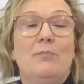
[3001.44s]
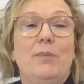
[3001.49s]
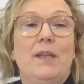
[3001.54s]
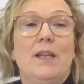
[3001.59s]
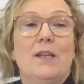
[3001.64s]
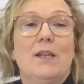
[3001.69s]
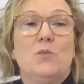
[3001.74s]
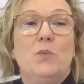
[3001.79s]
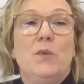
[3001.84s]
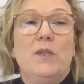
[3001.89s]

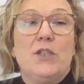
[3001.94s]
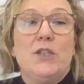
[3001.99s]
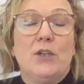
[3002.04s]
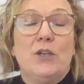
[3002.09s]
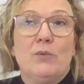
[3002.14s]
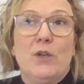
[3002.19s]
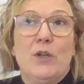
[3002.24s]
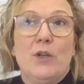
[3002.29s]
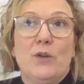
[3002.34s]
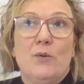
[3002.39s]
because we
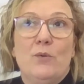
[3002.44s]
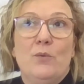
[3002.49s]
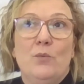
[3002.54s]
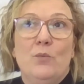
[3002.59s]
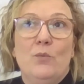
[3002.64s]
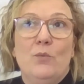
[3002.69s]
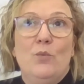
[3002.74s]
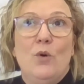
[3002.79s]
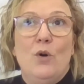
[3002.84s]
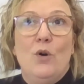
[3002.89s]
don't know
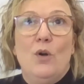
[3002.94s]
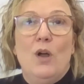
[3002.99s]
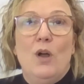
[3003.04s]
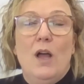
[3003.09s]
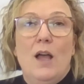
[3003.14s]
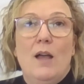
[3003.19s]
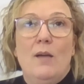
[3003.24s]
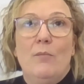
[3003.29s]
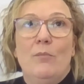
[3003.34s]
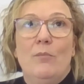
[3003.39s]
what,
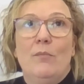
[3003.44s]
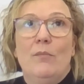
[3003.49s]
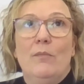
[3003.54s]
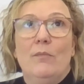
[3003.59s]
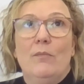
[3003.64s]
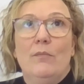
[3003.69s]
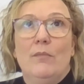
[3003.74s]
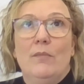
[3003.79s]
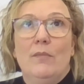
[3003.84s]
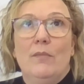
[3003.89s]

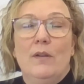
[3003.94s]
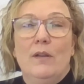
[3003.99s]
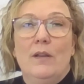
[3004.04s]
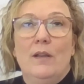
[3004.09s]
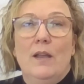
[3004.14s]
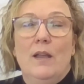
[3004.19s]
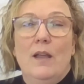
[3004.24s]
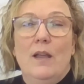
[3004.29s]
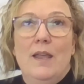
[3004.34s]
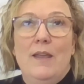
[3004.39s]

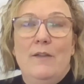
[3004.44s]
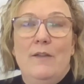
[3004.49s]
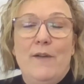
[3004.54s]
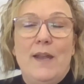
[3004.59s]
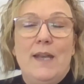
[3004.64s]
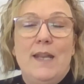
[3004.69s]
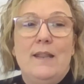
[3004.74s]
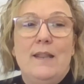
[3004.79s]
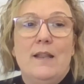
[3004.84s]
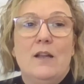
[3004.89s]
if
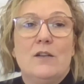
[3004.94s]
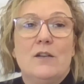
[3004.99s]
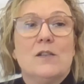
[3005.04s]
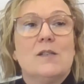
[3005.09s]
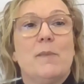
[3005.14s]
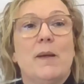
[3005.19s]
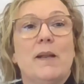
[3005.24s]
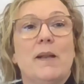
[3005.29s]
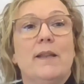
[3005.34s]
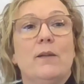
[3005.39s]
any,
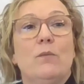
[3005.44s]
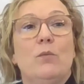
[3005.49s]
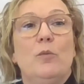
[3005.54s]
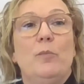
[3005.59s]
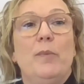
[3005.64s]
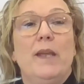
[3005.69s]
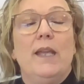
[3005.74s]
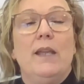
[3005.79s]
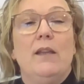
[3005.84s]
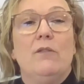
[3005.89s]
underspend there will
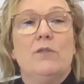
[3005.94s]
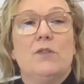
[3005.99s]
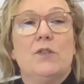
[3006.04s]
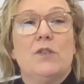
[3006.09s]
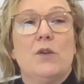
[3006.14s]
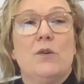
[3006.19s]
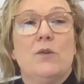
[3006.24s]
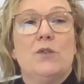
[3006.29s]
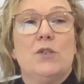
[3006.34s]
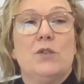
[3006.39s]
be.
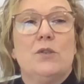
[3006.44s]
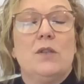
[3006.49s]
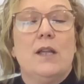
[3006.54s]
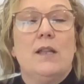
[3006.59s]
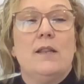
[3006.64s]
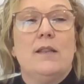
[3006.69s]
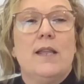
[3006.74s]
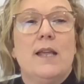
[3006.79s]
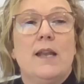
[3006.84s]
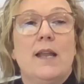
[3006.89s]
So to
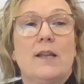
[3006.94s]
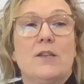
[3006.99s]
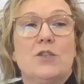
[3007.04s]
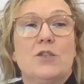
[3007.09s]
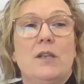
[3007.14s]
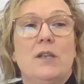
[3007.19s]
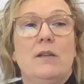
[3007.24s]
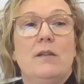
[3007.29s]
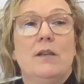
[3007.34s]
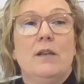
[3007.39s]
then
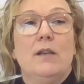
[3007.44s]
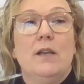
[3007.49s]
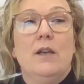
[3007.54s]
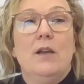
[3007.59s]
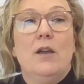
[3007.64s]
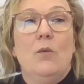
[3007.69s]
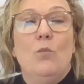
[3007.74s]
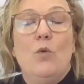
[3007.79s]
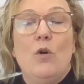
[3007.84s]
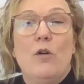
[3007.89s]
actually
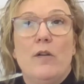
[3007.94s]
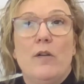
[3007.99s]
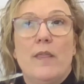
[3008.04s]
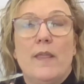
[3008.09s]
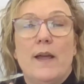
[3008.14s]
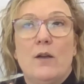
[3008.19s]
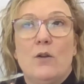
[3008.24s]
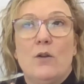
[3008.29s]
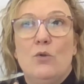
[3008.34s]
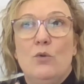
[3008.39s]

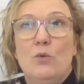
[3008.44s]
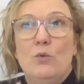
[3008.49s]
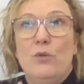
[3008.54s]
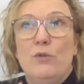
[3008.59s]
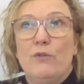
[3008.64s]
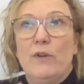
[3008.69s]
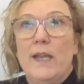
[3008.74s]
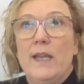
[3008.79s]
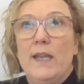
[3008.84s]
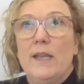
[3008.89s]
warrant that call
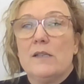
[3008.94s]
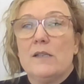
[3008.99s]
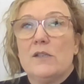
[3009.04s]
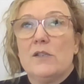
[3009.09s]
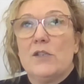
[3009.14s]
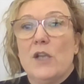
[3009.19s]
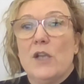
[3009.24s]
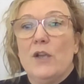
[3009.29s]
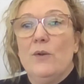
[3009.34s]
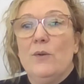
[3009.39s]
three.
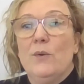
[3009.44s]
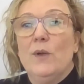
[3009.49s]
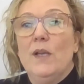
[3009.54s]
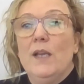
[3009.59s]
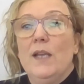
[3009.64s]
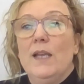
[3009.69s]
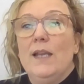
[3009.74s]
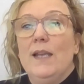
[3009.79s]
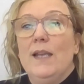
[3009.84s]
So